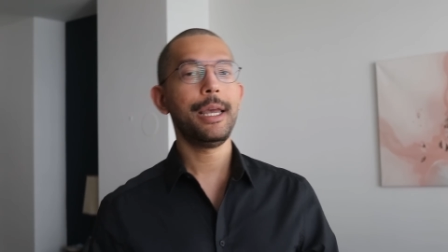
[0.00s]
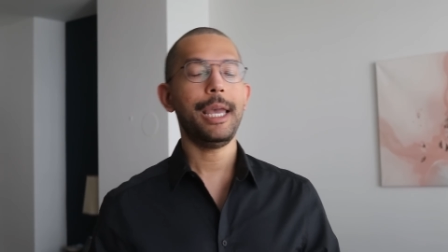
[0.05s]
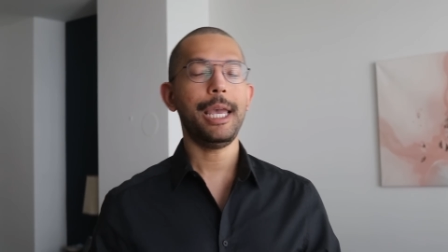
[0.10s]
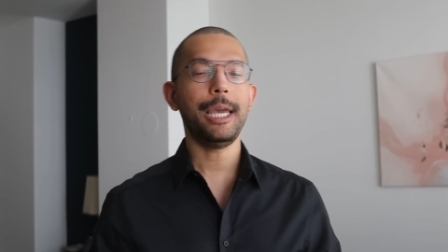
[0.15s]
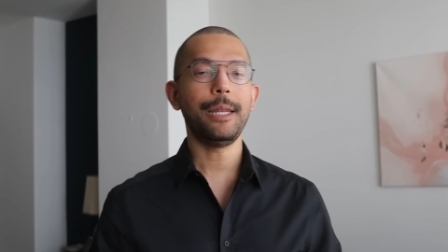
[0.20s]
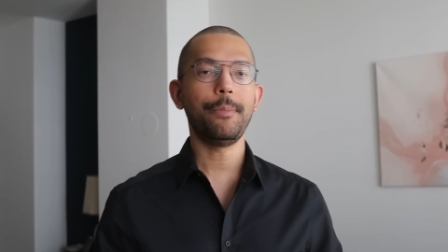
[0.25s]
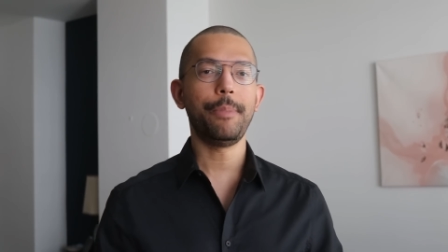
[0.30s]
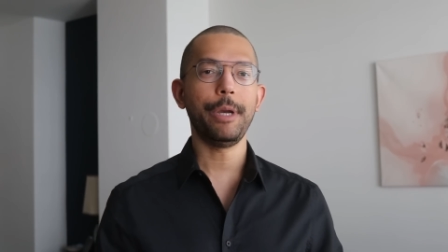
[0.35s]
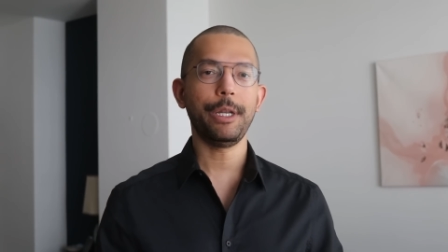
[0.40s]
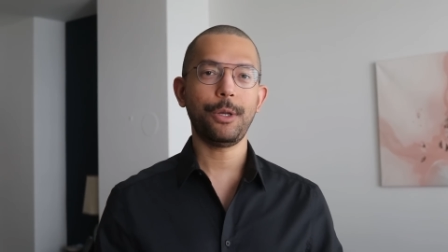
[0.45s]

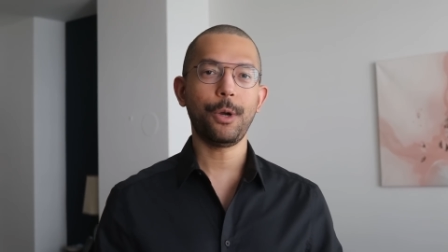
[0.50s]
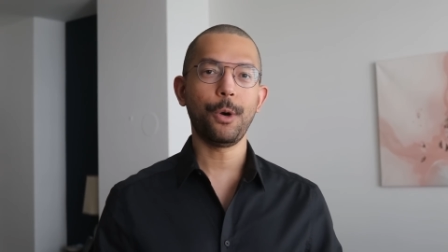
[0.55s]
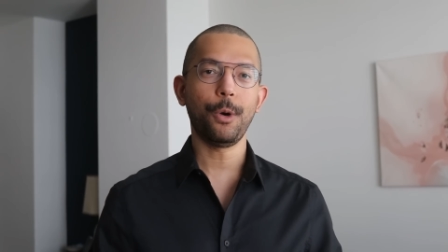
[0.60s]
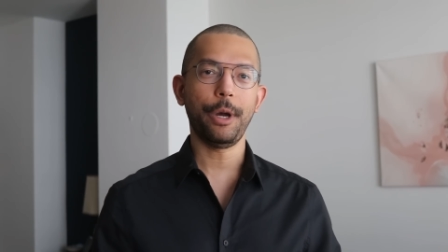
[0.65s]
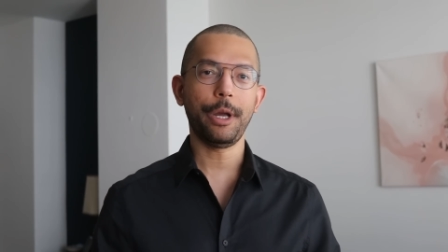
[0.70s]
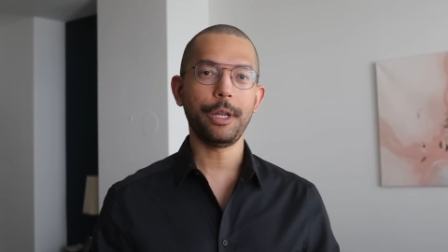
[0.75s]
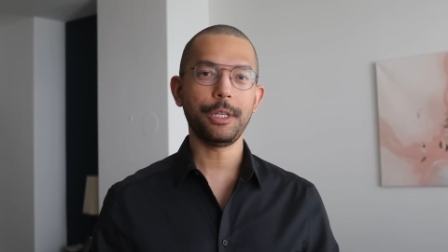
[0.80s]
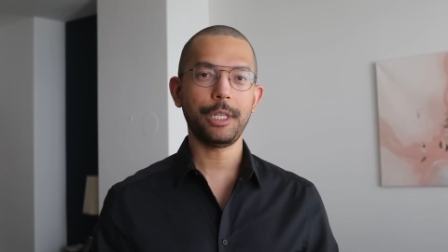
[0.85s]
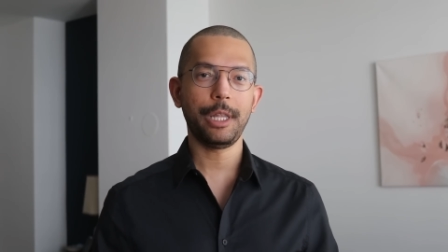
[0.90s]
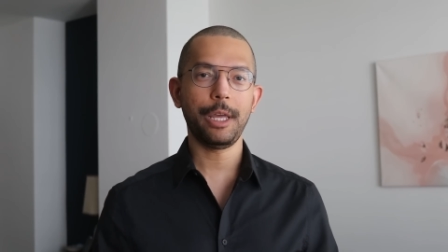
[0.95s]
in
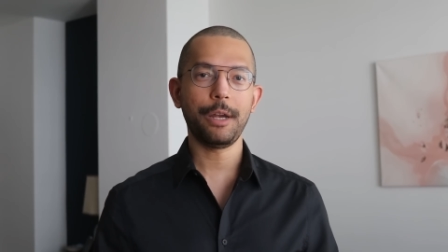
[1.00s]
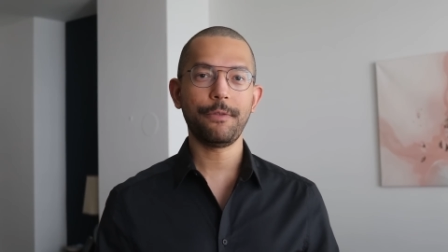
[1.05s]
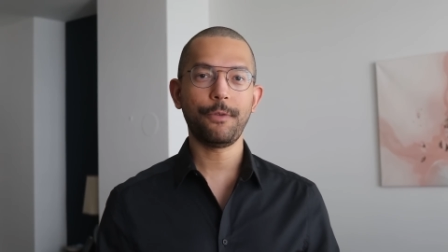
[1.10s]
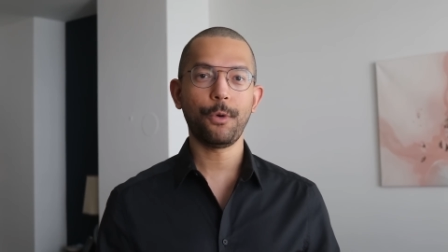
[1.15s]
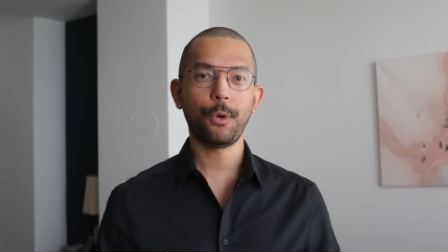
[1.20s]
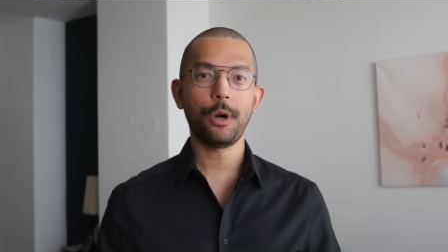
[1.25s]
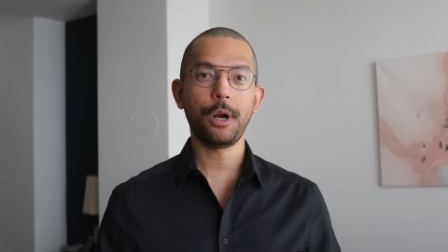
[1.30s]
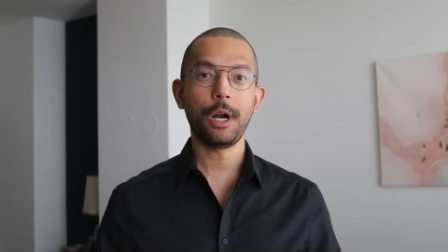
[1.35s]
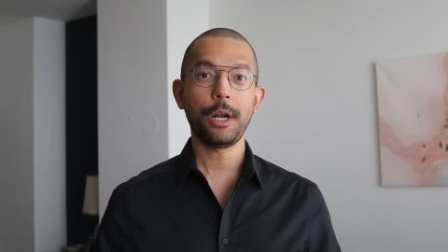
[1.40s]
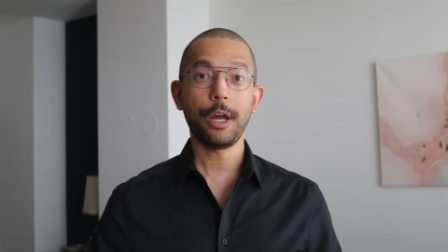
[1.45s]
Bitcoin. So
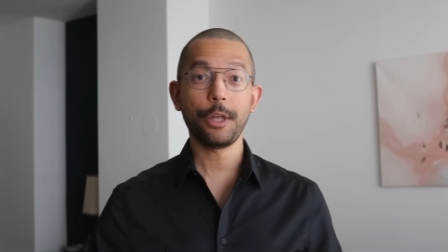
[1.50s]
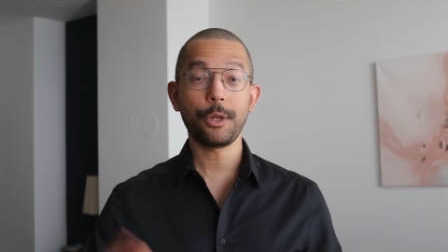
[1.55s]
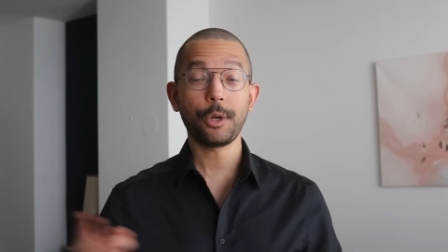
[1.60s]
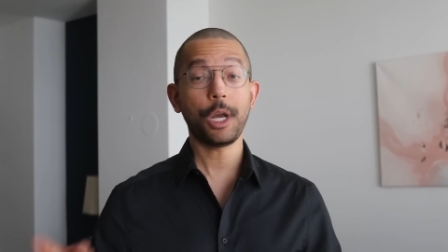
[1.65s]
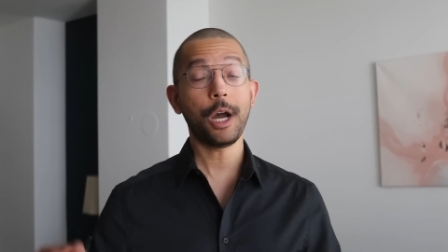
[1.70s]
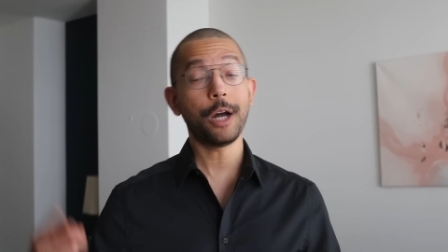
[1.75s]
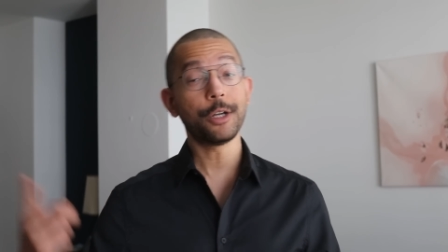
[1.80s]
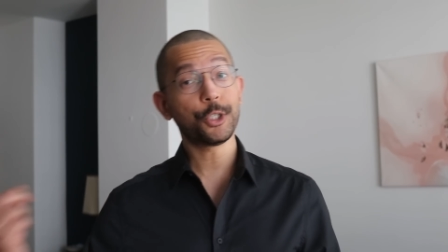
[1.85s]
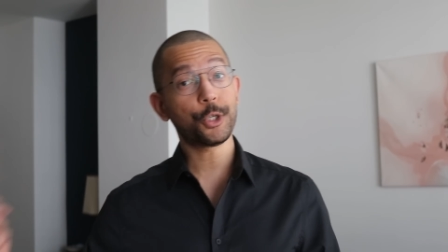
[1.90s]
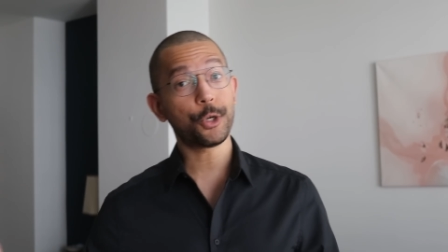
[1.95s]
therefore, another
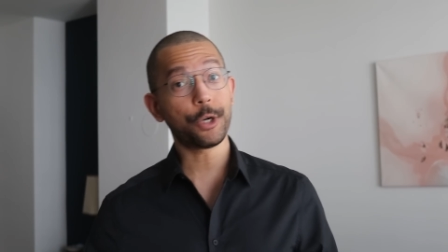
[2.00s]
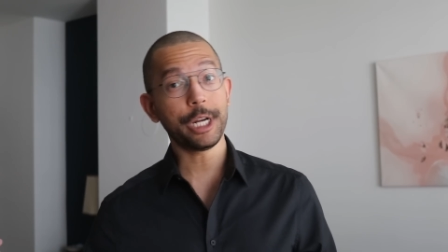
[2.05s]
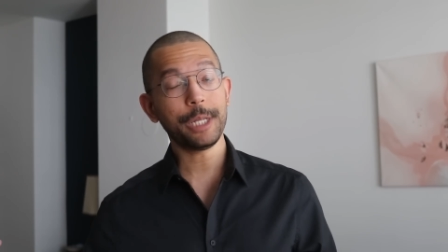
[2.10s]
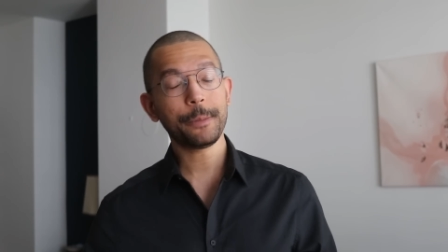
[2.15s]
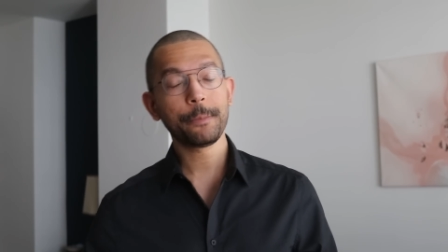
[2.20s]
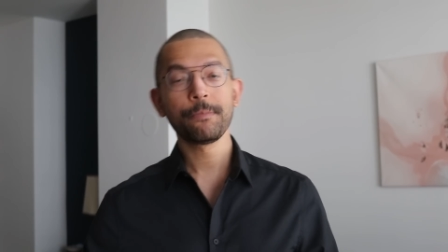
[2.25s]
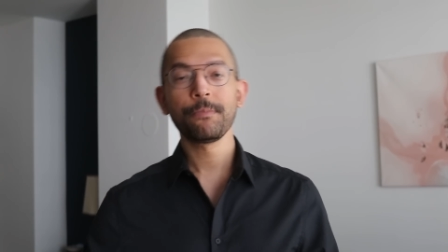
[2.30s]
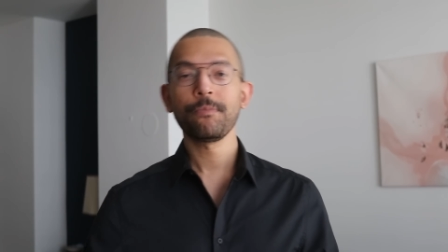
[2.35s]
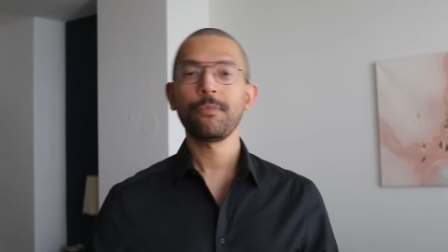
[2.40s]
country,